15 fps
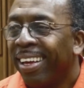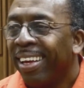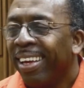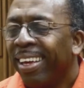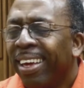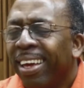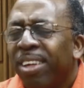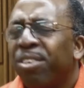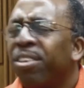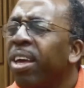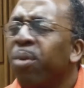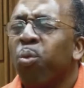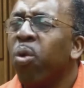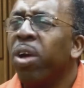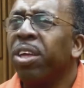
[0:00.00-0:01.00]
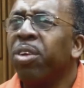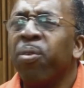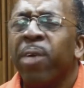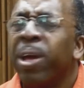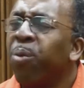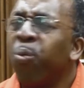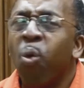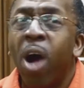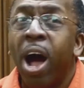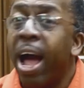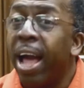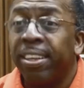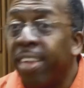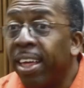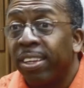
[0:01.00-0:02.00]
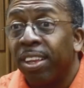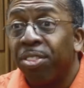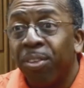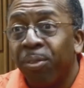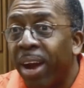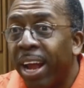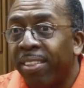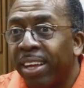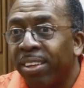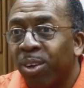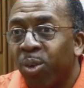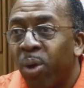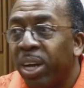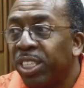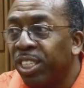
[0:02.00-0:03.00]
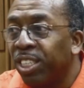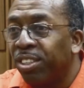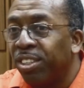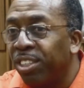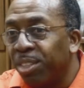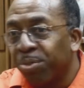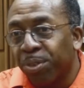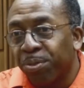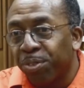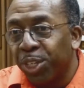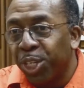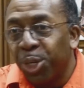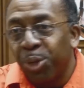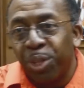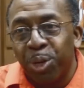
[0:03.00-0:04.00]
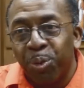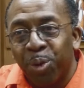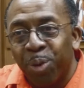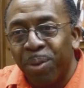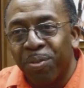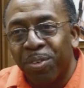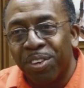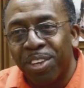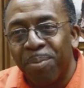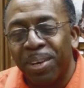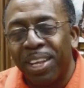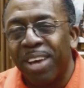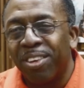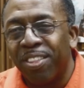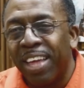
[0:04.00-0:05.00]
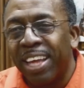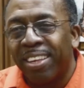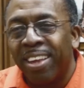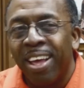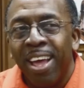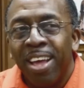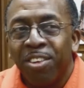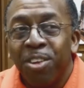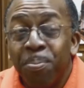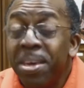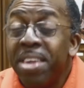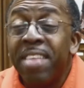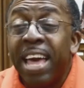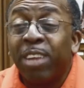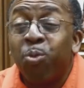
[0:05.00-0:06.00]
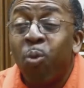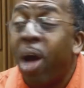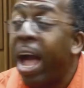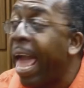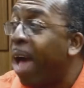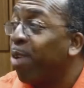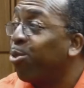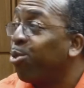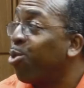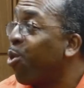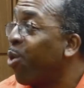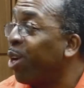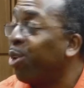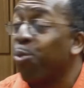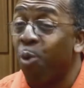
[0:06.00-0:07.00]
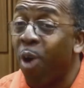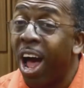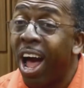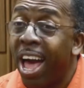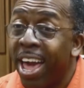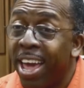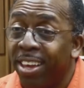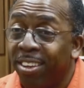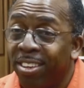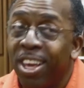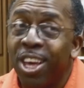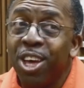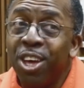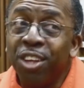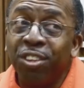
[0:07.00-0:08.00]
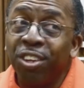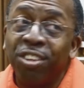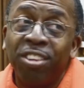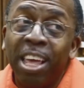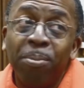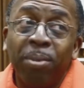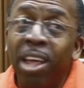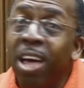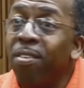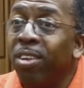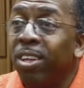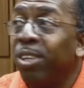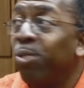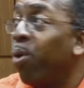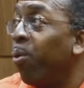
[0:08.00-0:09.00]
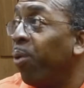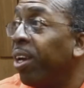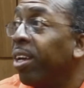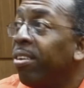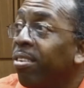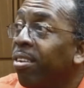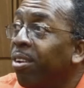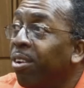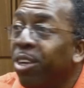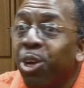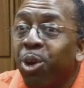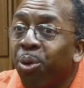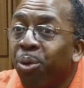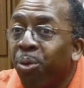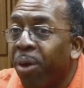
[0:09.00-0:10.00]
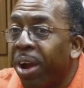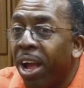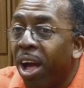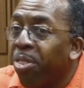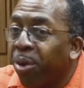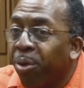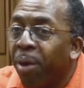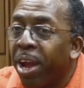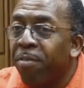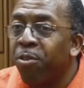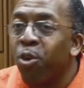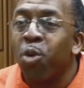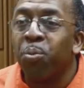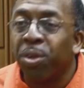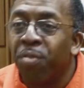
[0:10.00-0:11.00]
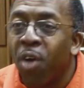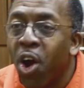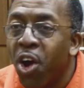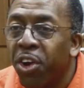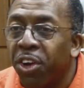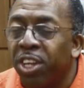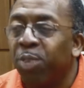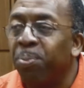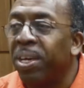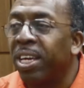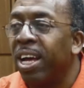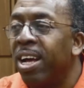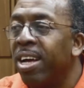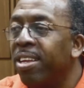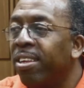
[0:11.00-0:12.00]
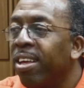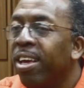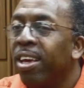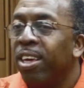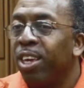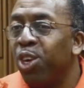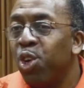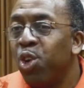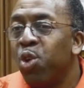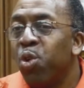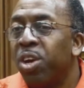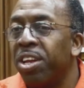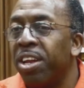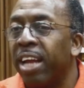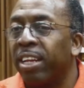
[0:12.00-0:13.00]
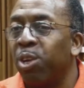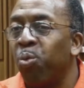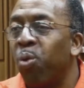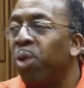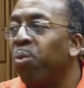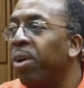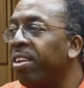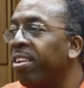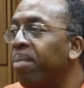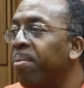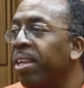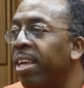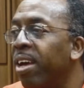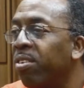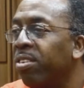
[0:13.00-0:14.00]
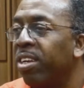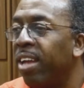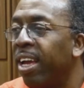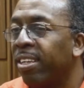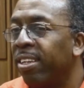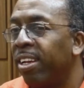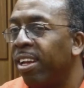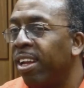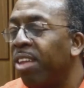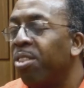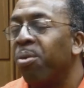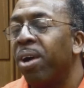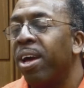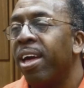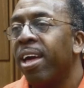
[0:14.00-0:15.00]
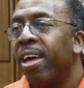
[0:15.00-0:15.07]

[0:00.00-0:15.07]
Yes, and why? So that's the question. It's different for you than it will be for somebody else, and to me that's why how stories rise to the same level as what we consider other great forms of art, is because you connect in one way, somebody else connects in another way.